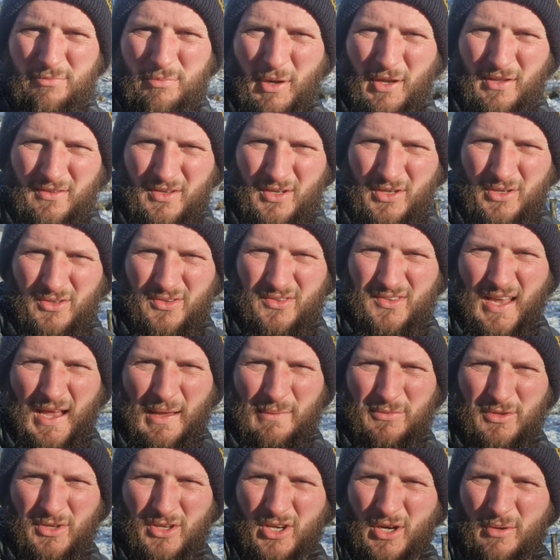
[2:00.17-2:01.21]
have picked a good
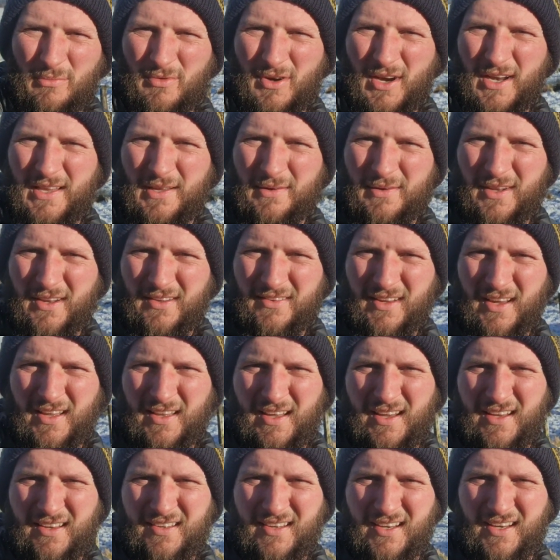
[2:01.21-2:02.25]
time to come really when it's like
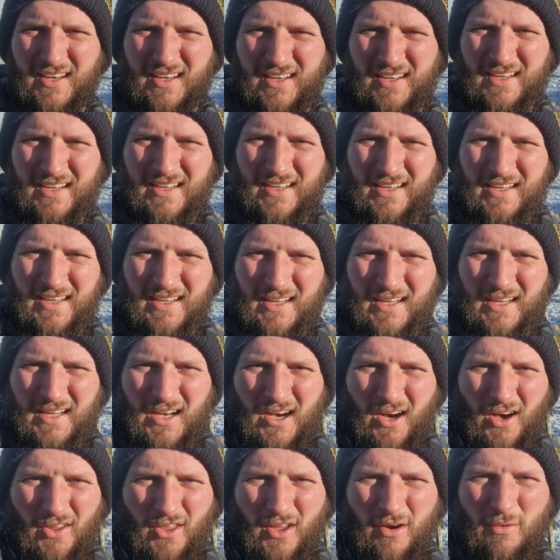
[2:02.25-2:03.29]
this.
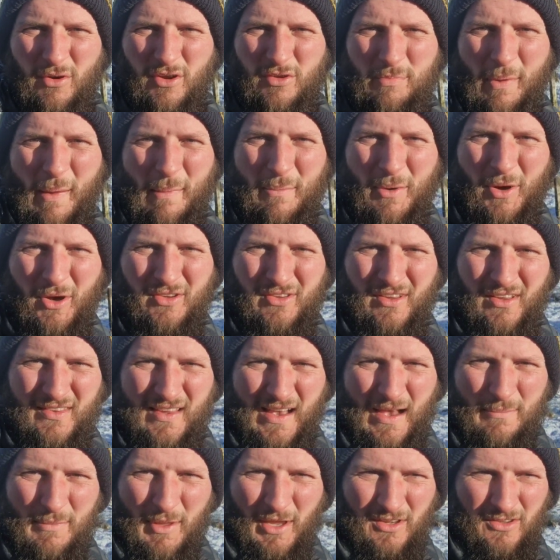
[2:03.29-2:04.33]
Although we'll spend most of
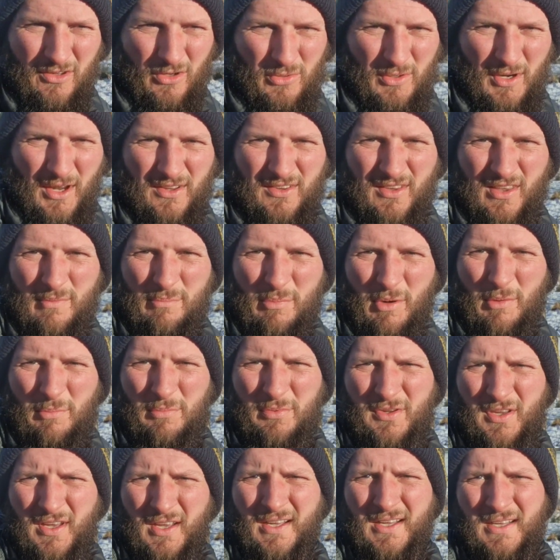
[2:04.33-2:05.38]
the time next 2 days in the
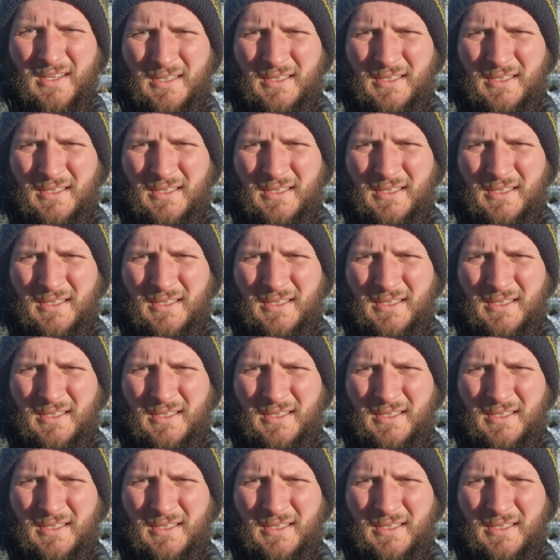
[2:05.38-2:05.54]
pubs.